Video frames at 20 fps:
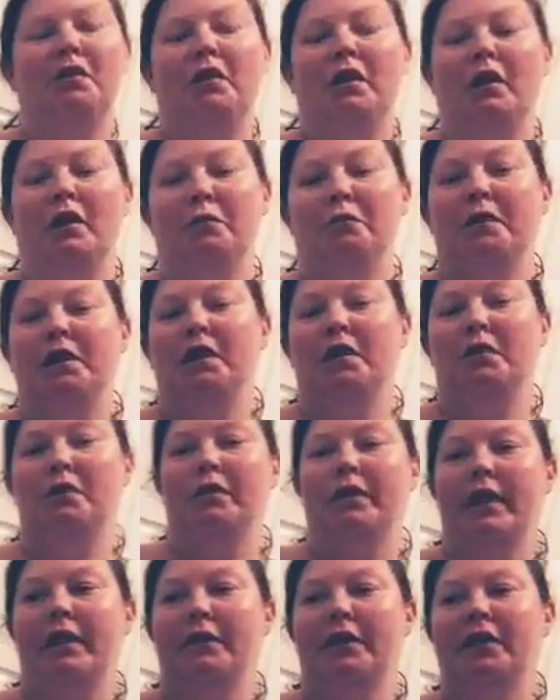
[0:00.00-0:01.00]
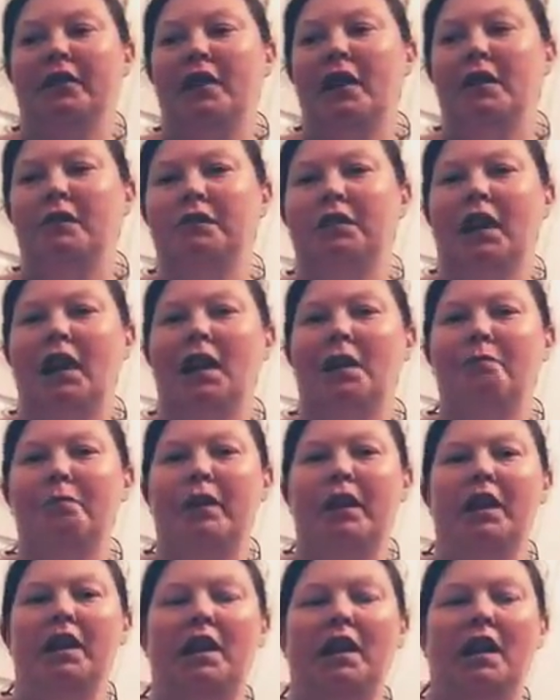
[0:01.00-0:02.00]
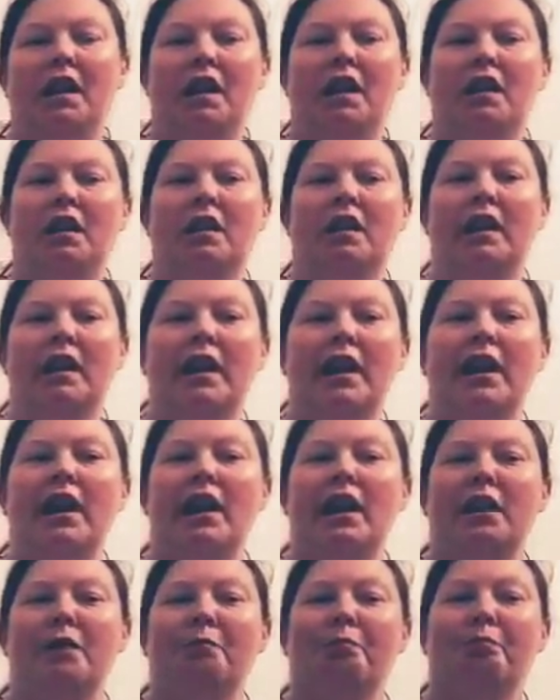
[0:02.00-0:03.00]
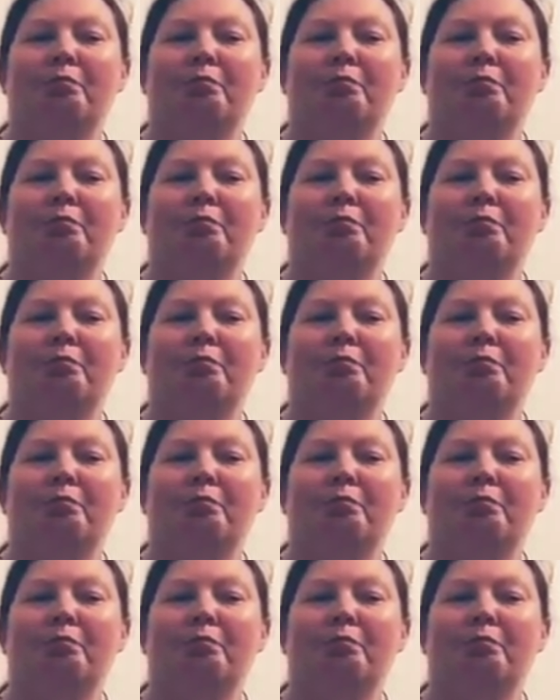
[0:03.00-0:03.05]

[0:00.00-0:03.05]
can only use on the stovetop in a